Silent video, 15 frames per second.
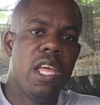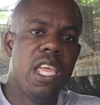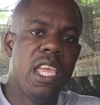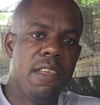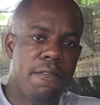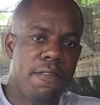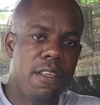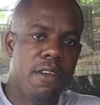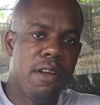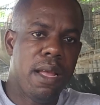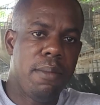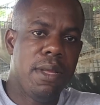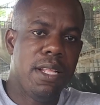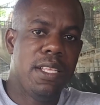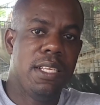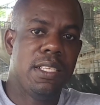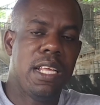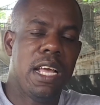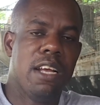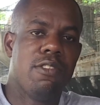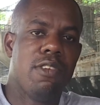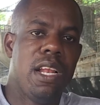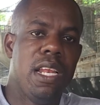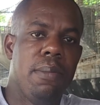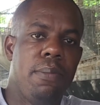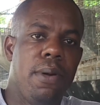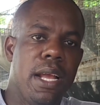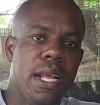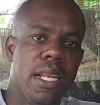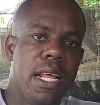if the rabbit is actually
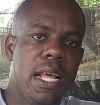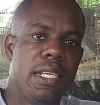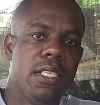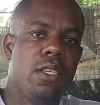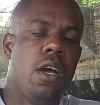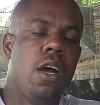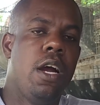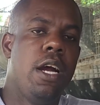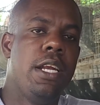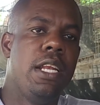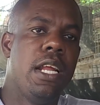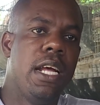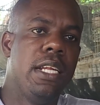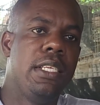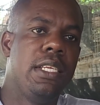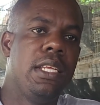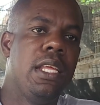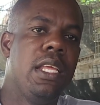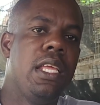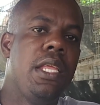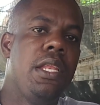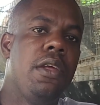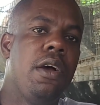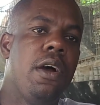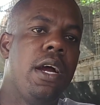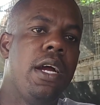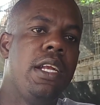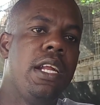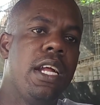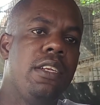pregnant or not in
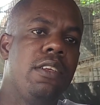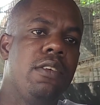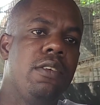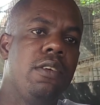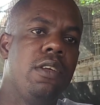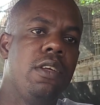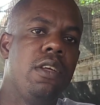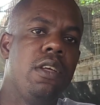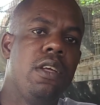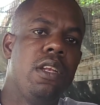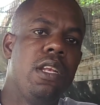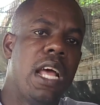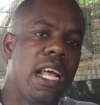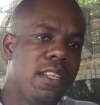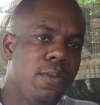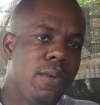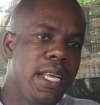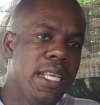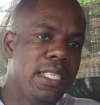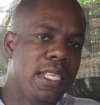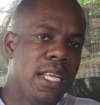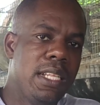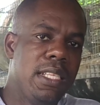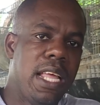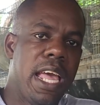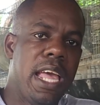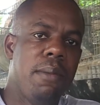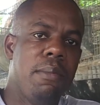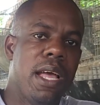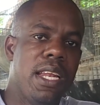order to not waste your
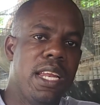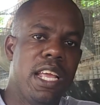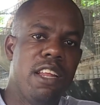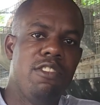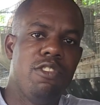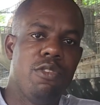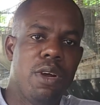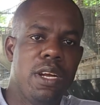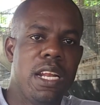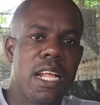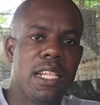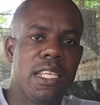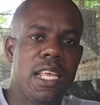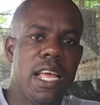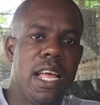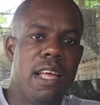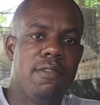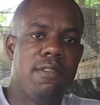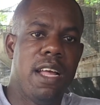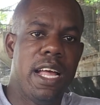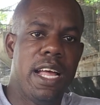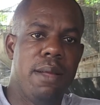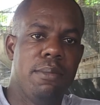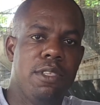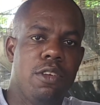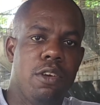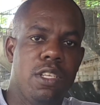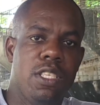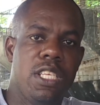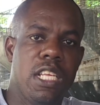time and ensure that you have
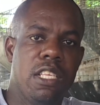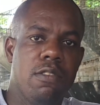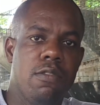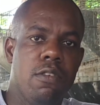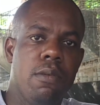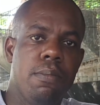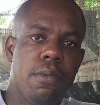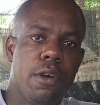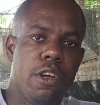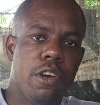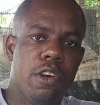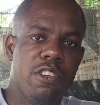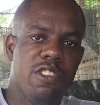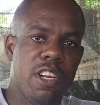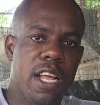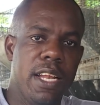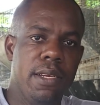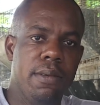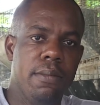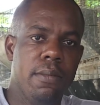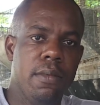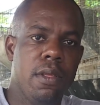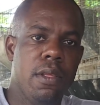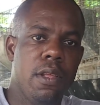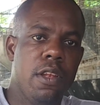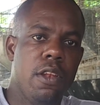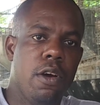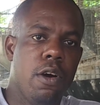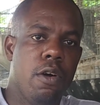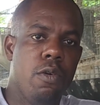successful production.
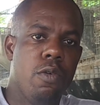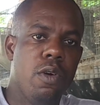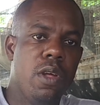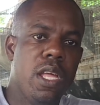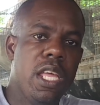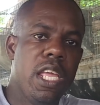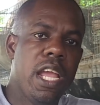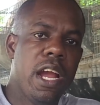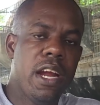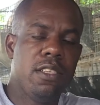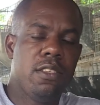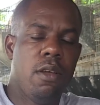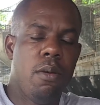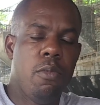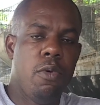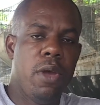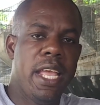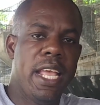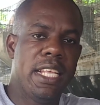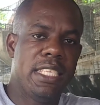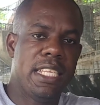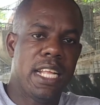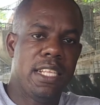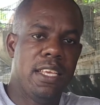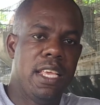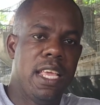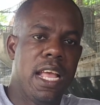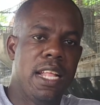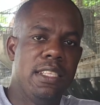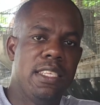Now, here are some ways that you
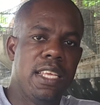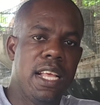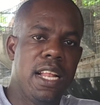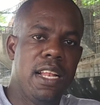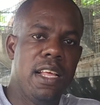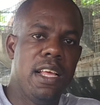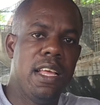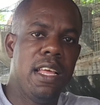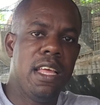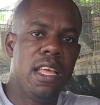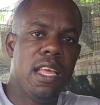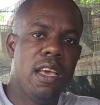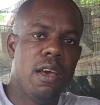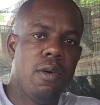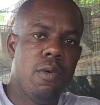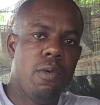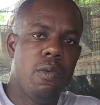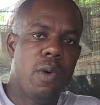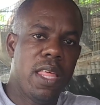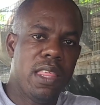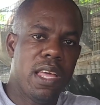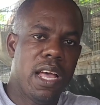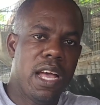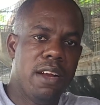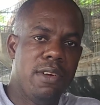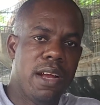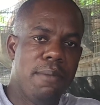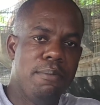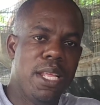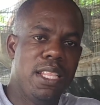can tell whether a
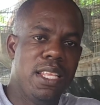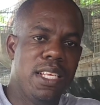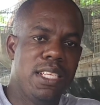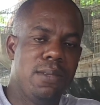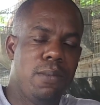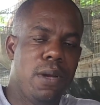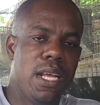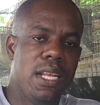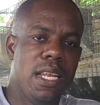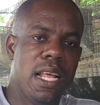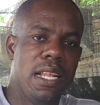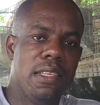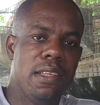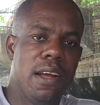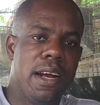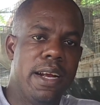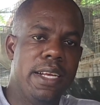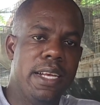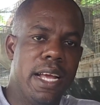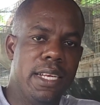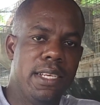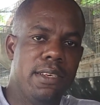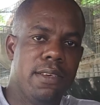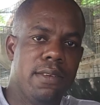rabbit is pregnant or not.